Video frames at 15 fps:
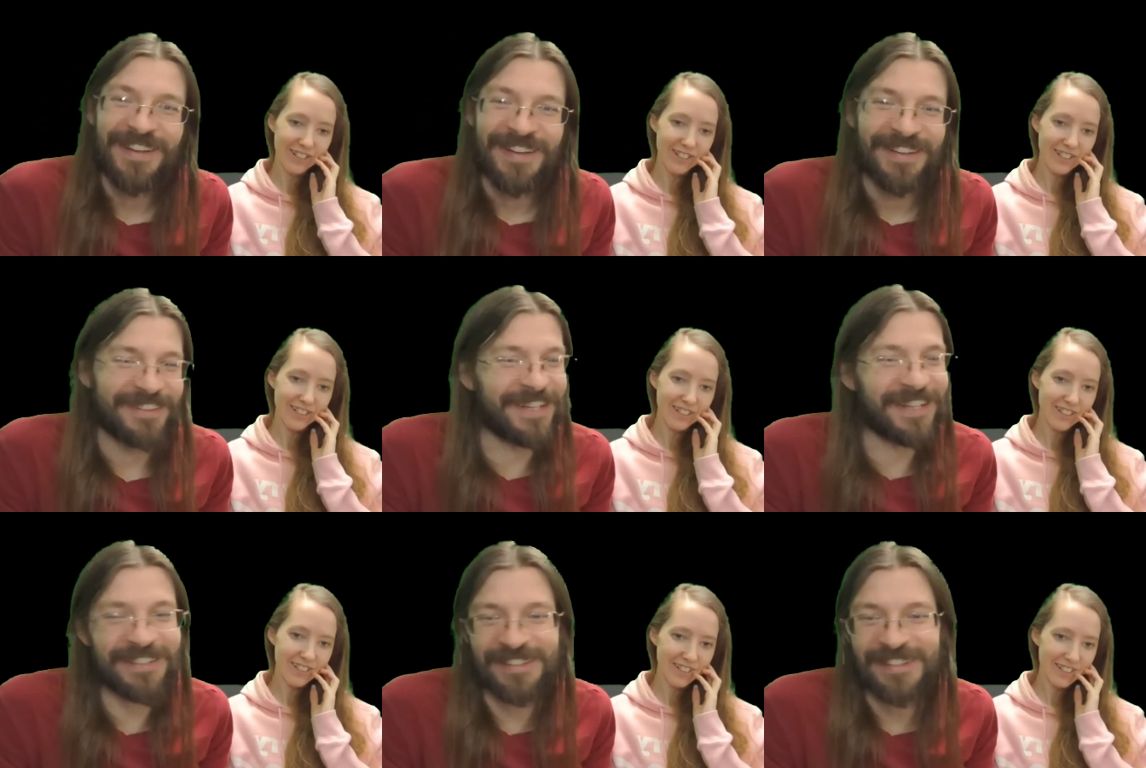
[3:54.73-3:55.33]

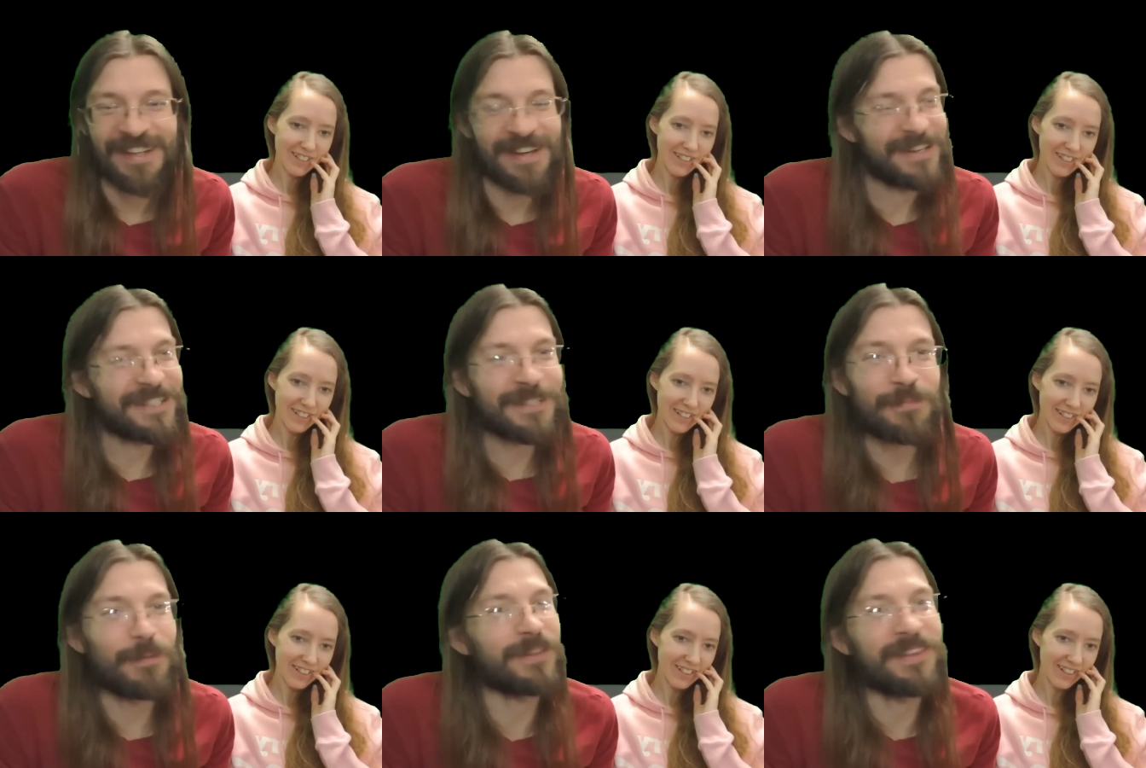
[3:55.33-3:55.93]
Speaker 1: just
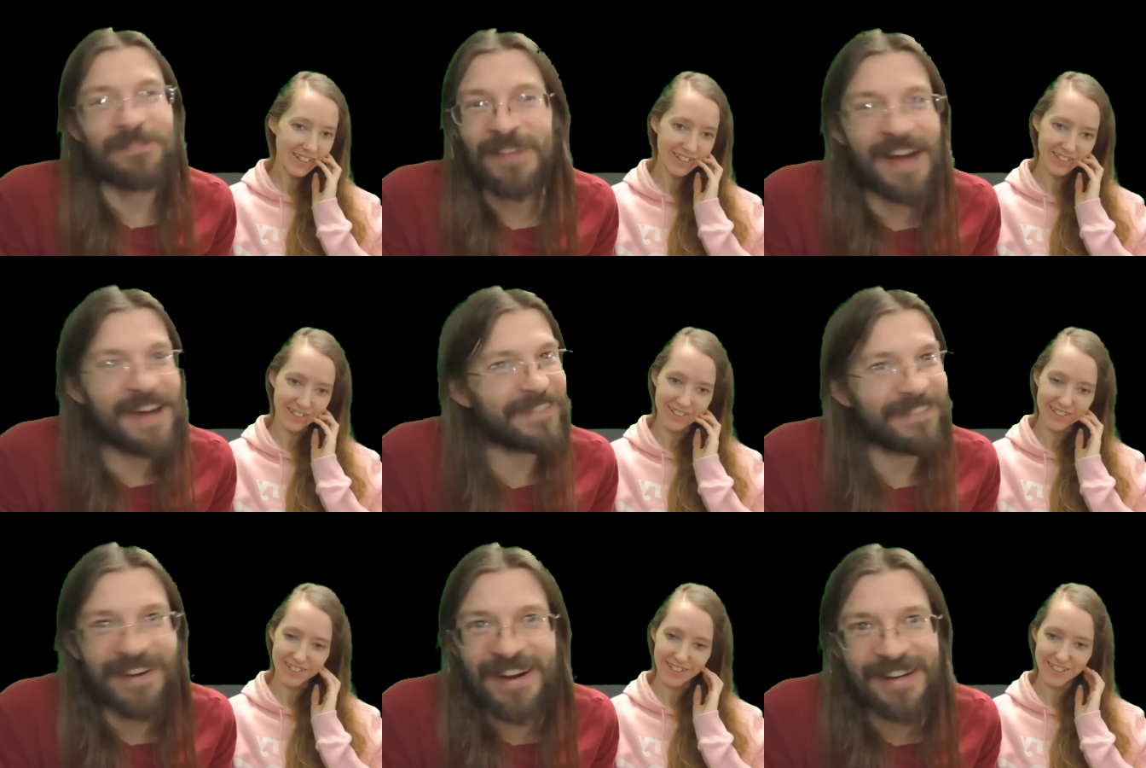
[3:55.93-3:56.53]
put the
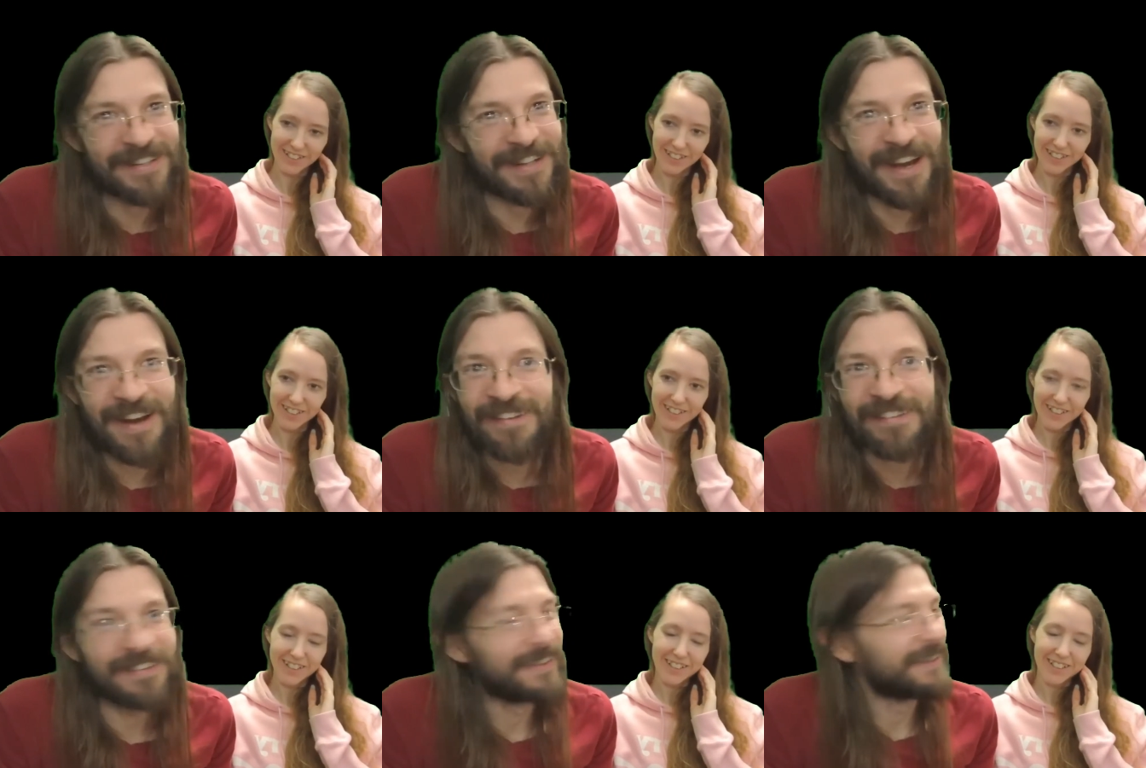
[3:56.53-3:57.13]
$5,000
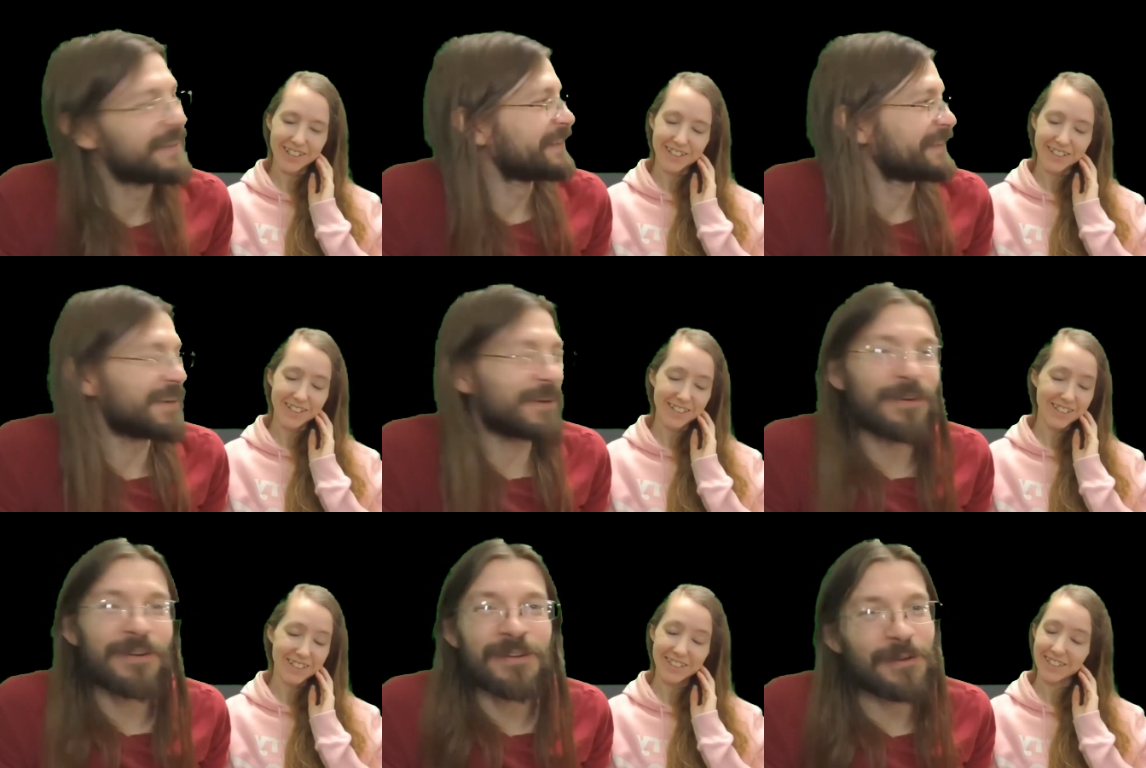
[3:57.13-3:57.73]
down.
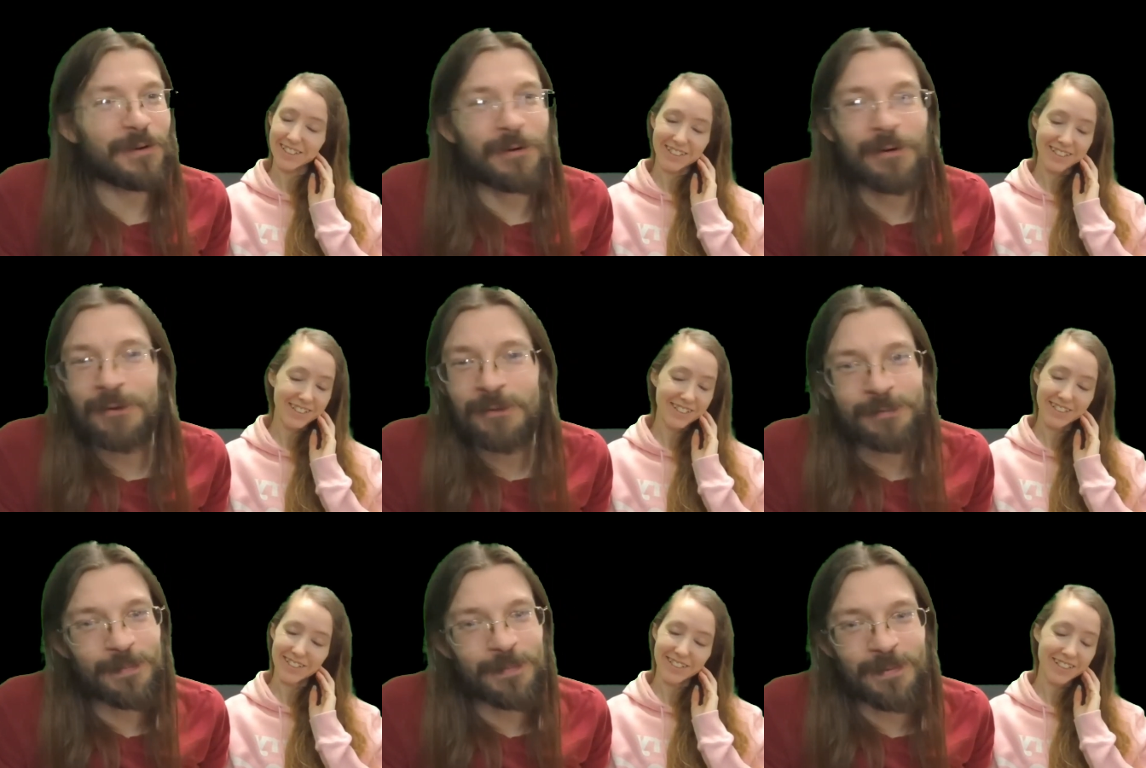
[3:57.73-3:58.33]
Your
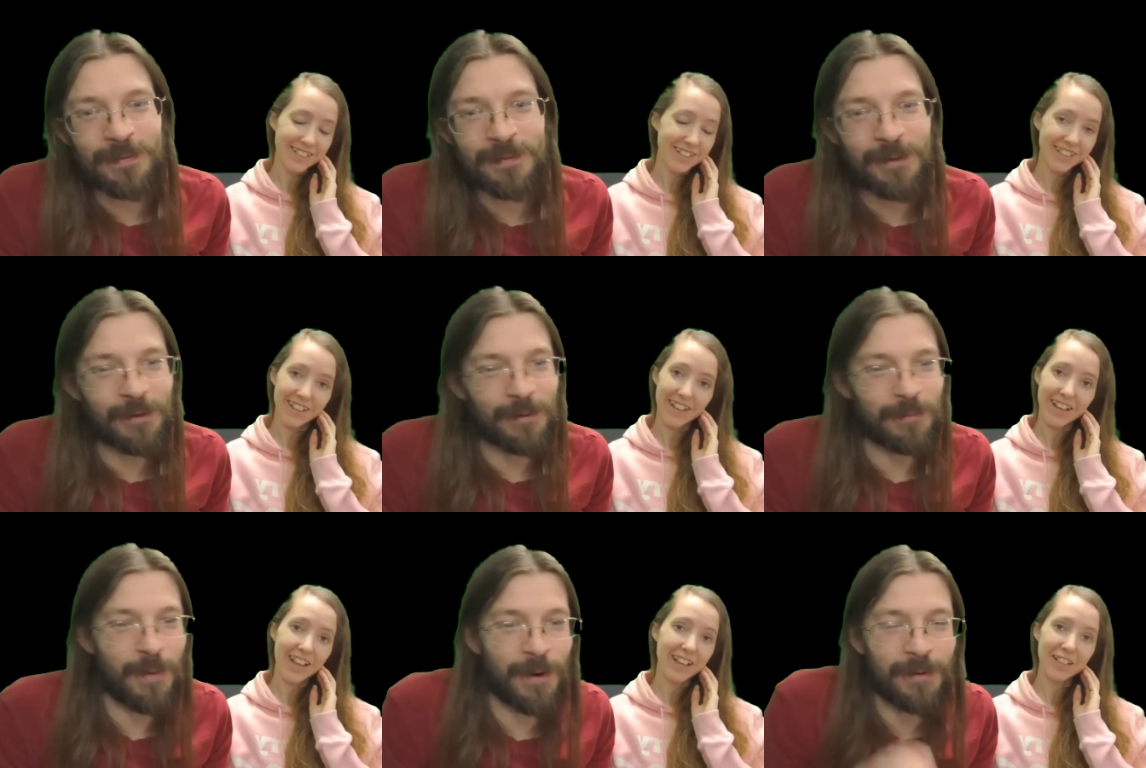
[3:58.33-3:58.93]

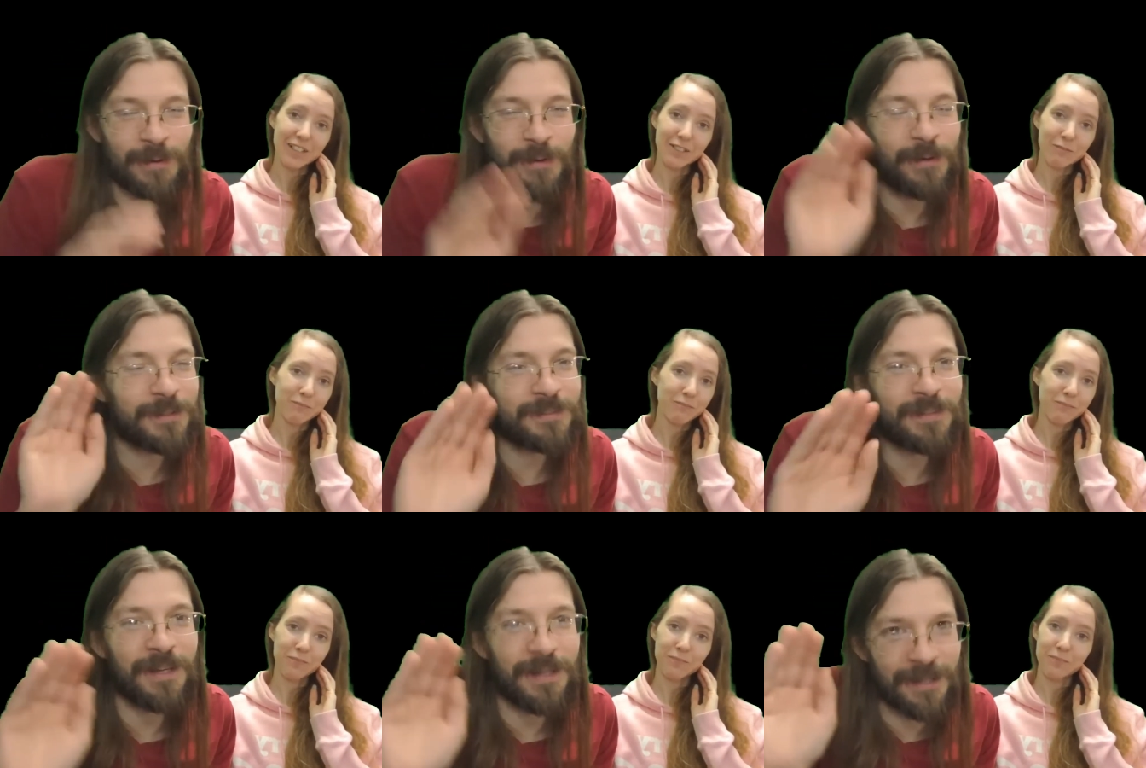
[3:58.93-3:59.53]
partner is
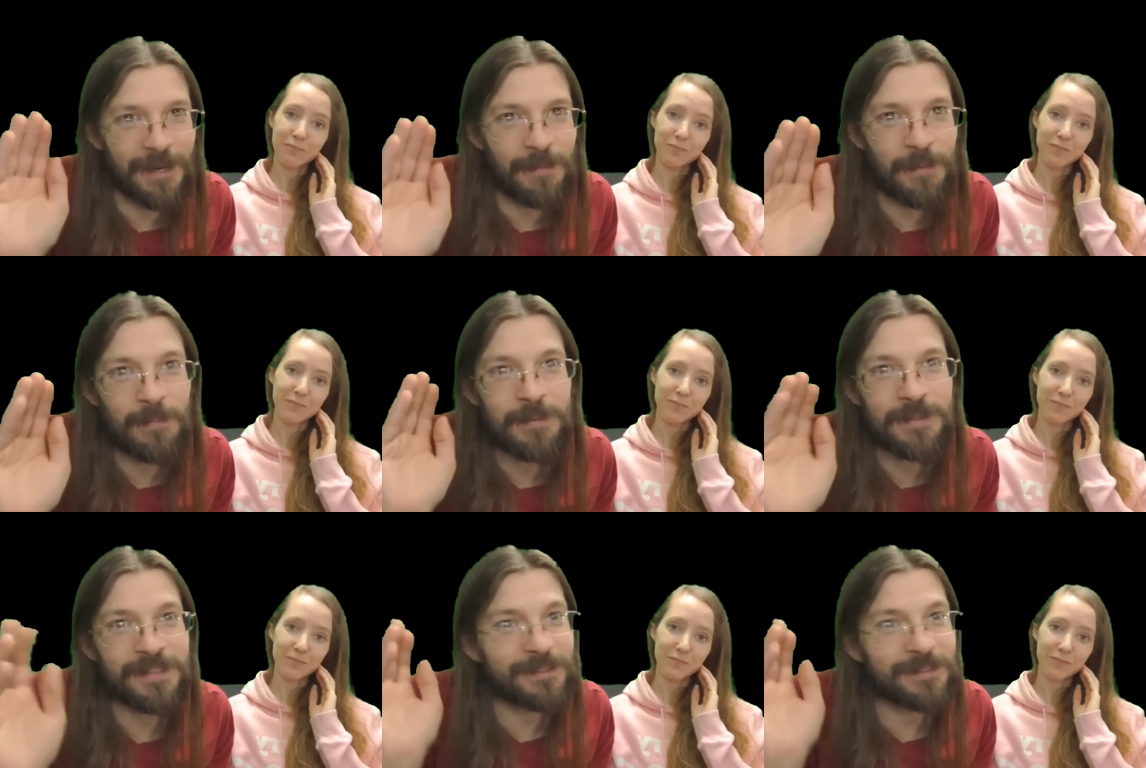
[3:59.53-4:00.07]
going to come up with this